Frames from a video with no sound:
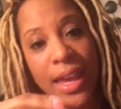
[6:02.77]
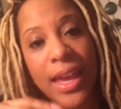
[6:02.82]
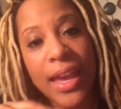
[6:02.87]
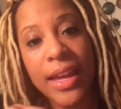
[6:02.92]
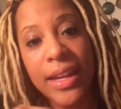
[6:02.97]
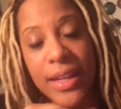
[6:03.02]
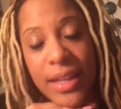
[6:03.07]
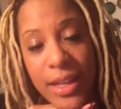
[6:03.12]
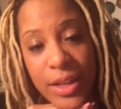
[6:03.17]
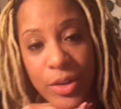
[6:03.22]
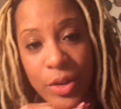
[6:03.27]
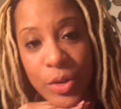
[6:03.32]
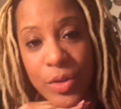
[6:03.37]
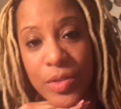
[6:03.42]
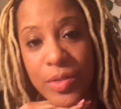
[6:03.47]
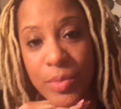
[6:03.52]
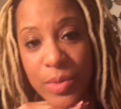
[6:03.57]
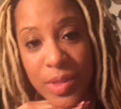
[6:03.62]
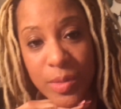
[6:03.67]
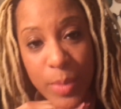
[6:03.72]
And he
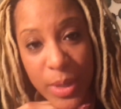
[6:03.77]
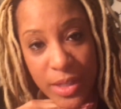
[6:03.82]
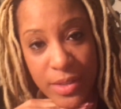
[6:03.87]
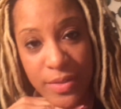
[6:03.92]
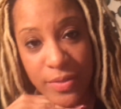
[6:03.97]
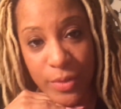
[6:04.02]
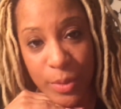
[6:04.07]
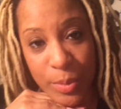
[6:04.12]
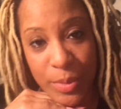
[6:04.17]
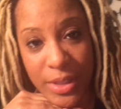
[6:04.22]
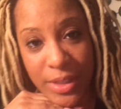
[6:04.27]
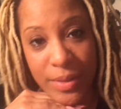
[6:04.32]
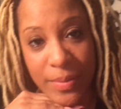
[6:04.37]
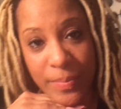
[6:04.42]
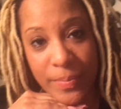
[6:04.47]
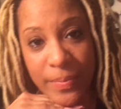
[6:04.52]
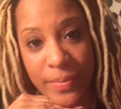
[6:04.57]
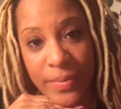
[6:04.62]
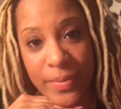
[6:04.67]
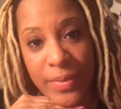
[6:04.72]
knows what's best for me.
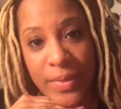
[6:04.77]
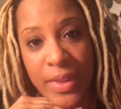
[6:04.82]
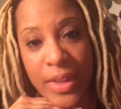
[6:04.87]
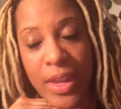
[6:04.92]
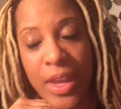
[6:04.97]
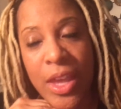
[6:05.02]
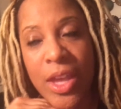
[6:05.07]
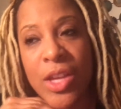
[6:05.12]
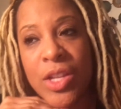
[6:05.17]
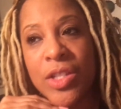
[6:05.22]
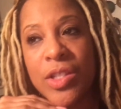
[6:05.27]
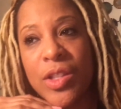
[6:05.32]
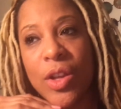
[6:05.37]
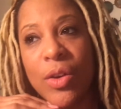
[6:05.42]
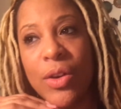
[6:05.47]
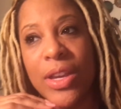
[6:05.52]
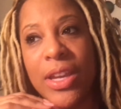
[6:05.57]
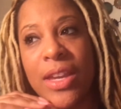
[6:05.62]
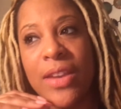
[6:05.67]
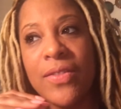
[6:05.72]

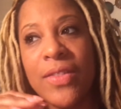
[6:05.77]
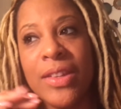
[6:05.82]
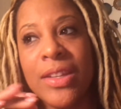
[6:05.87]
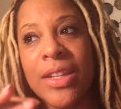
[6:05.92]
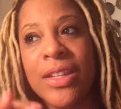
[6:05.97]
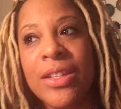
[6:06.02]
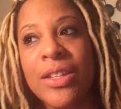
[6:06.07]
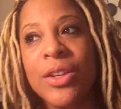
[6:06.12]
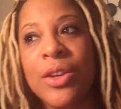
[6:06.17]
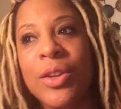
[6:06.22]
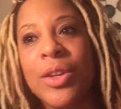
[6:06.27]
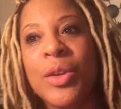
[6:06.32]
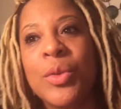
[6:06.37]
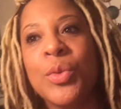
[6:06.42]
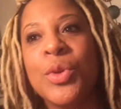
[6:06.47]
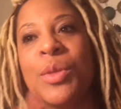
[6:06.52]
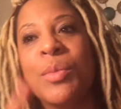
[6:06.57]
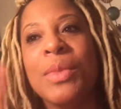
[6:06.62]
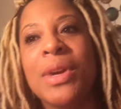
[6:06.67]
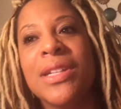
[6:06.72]
So even in dealing
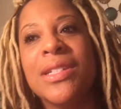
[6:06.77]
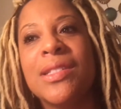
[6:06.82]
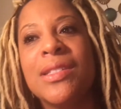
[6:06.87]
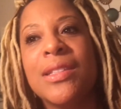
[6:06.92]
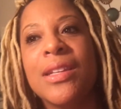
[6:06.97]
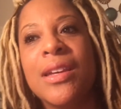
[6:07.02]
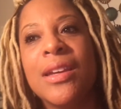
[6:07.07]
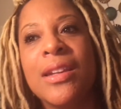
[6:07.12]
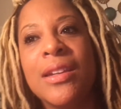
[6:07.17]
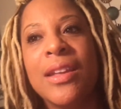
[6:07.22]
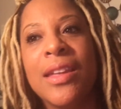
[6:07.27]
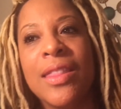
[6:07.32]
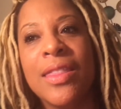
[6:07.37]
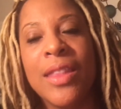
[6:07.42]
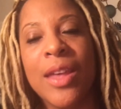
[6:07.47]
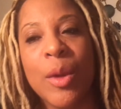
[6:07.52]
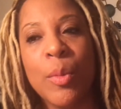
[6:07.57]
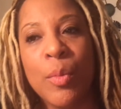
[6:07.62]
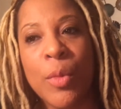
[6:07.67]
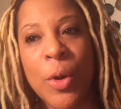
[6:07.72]
with my son in
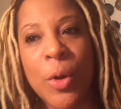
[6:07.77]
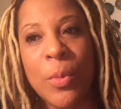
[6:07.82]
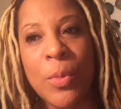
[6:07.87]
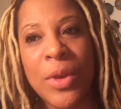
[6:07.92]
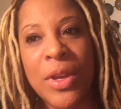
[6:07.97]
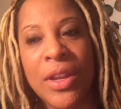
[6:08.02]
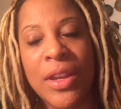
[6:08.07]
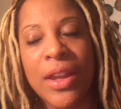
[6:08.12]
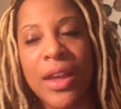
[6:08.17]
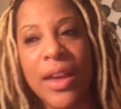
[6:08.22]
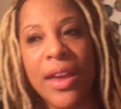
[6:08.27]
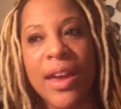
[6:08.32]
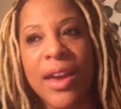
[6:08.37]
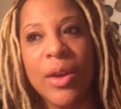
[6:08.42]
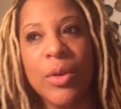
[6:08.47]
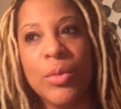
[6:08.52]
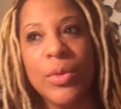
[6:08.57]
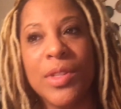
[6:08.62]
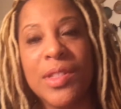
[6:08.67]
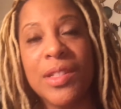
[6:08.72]
that moment,
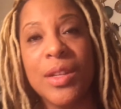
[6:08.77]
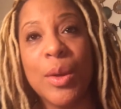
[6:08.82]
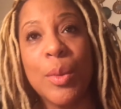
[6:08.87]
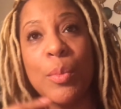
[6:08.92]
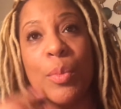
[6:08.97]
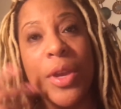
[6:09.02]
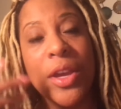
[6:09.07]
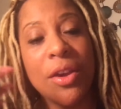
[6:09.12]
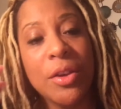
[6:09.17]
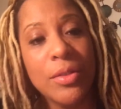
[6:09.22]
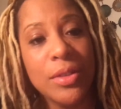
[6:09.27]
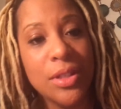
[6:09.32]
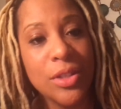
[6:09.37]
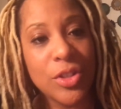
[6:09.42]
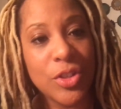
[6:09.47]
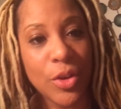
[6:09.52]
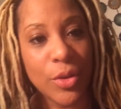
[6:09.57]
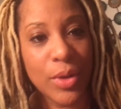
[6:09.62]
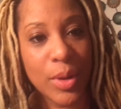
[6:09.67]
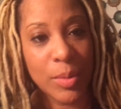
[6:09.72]
I was compelled to
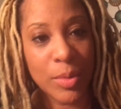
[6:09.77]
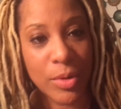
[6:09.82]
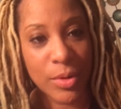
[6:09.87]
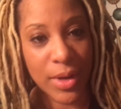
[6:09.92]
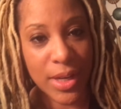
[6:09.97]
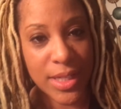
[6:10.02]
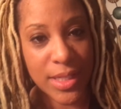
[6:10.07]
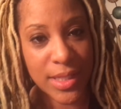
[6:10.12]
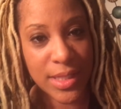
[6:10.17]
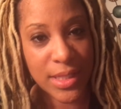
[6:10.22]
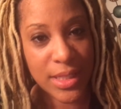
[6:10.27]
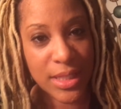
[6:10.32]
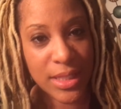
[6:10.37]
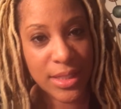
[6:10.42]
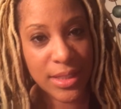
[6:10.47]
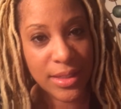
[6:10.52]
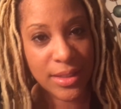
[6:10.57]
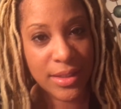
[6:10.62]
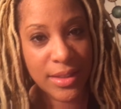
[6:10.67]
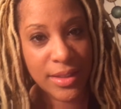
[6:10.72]
show him grace.
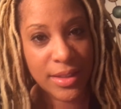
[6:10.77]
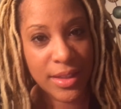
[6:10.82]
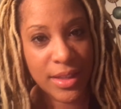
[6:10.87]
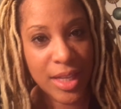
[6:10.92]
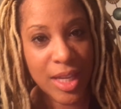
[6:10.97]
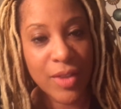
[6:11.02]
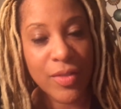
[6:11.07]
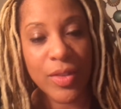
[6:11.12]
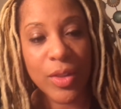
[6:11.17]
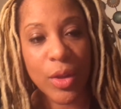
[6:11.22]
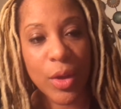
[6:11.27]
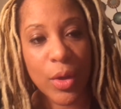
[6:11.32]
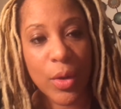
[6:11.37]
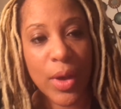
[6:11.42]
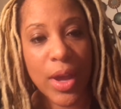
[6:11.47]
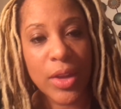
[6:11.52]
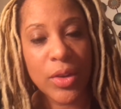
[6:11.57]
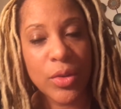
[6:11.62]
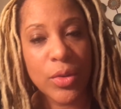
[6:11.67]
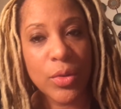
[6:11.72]
Even though
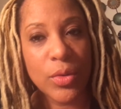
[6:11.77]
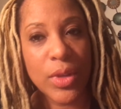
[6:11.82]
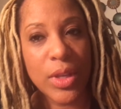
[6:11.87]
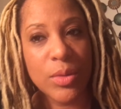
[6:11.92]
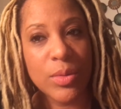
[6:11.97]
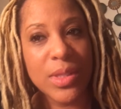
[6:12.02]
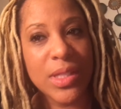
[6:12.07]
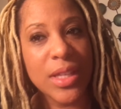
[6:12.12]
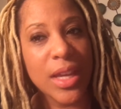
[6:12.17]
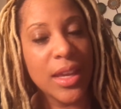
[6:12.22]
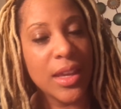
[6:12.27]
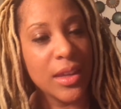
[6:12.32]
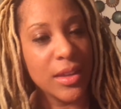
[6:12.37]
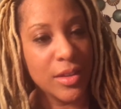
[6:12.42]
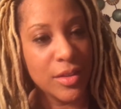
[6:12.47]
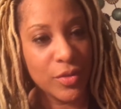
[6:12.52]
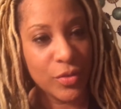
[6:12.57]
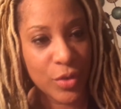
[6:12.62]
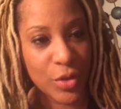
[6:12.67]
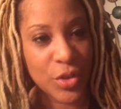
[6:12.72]
I knew he was taking
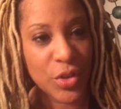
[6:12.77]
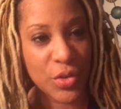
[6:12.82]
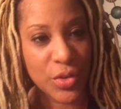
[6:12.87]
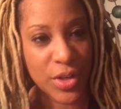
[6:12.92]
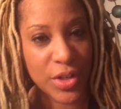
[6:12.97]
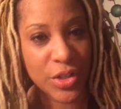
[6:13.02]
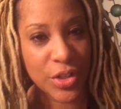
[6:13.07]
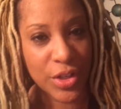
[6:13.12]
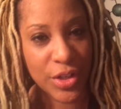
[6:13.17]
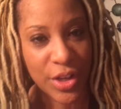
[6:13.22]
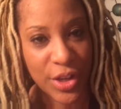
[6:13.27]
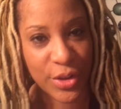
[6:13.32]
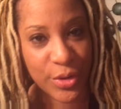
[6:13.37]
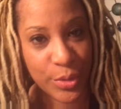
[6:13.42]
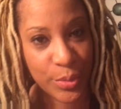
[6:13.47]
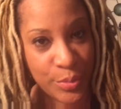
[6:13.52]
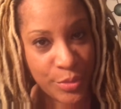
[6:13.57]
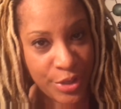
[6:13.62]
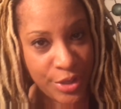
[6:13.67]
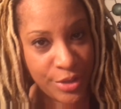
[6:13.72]
his frustration out
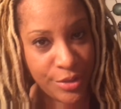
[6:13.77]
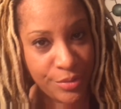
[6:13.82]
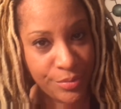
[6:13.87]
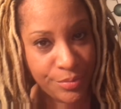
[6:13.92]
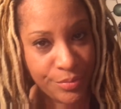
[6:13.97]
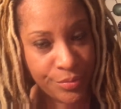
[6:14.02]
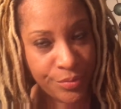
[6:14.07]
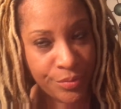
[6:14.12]
on me.